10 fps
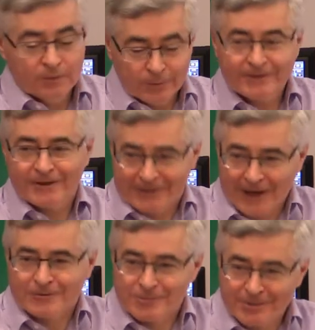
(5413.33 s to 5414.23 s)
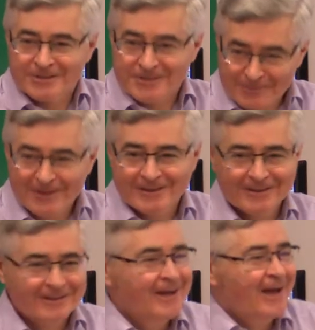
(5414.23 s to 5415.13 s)
We thought that was pretty smart.
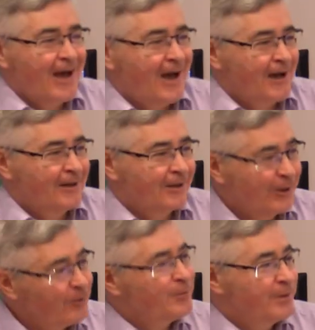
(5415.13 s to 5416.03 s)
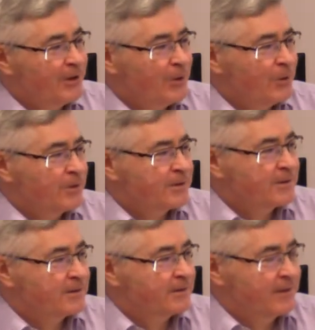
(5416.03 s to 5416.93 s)
Lo and behold,
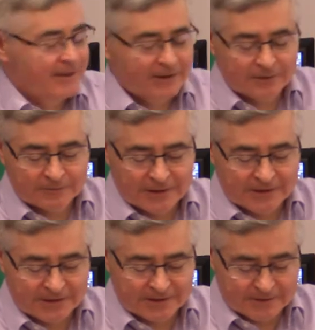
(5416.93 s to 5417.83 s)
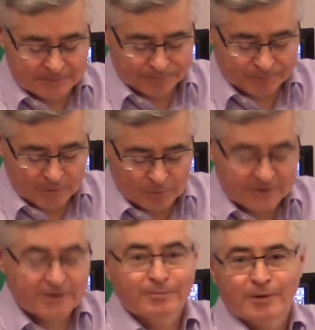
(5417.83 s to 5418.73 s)
they did
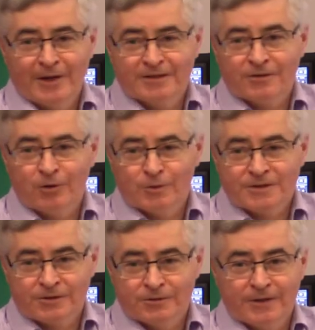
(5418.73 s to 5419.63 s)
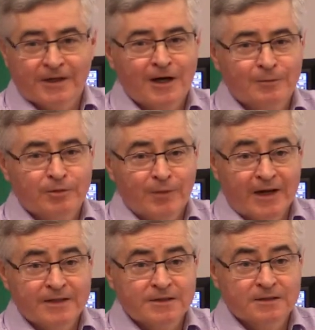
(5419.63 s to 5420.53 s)
what diplomats always do, they
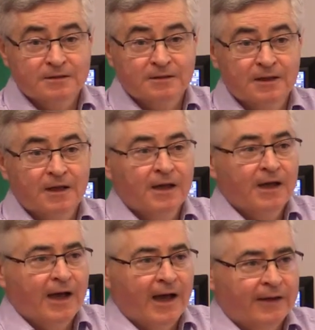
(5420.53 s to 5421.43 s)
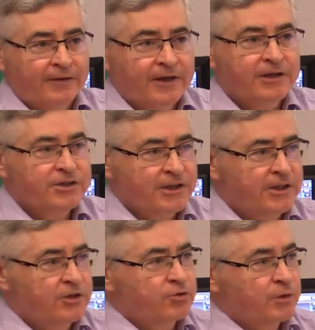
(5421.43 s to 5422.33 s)
compromised, and they
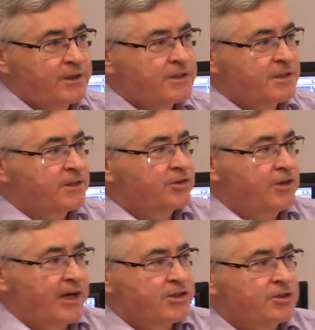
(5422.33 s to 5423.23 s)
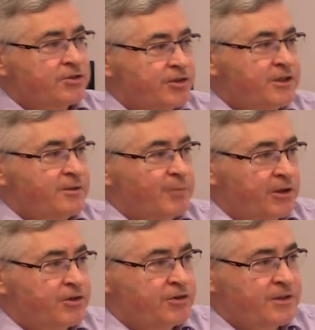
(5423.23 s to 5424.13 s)
continued with this international treaty
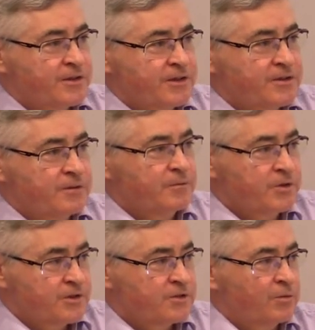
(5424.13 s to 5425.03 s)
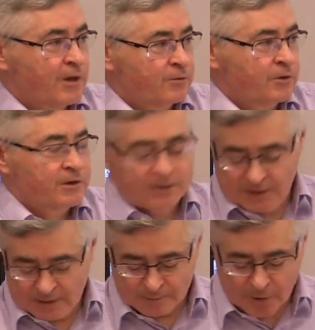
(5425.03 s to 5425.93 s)
monitoring system, which is what we're
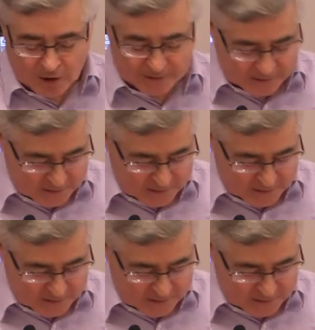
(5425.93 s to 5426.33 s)
in part